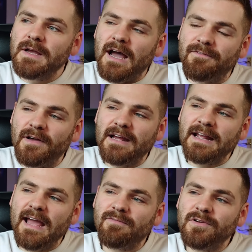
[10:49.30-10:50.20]
I felt
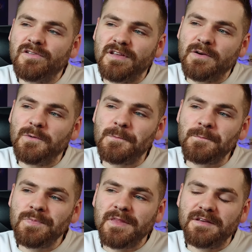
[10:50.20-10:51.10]
like every single
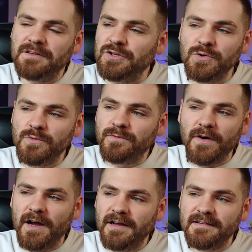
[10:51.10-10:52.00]
new
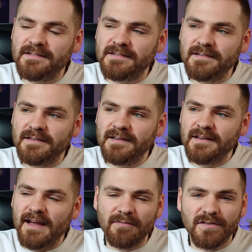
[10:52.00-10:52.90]
verse,
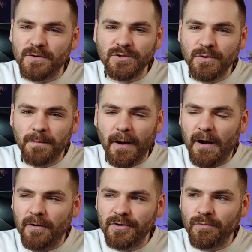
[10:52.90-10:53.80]
every single new
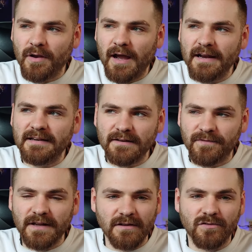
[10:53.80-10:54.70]
bar or new line, a
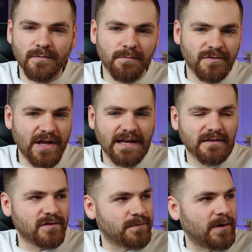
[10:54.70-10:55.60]
different instrument was
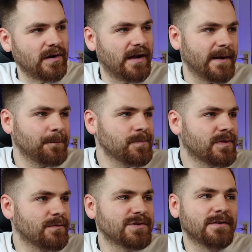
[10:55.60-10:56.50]
taking the spotlight,
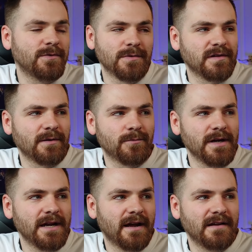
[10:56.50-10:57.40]
which I thought was like
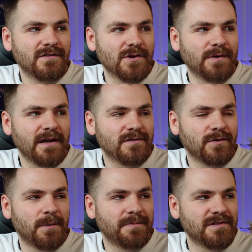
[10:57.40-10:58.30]
really nice showcase of
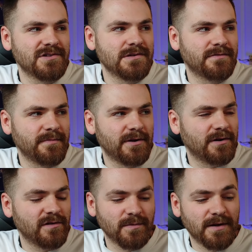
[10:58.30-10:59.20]
composition from
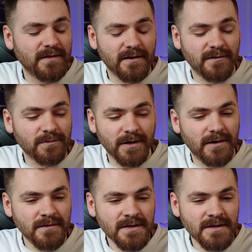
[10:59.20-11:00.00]
Hiroyuki Sawano there as well.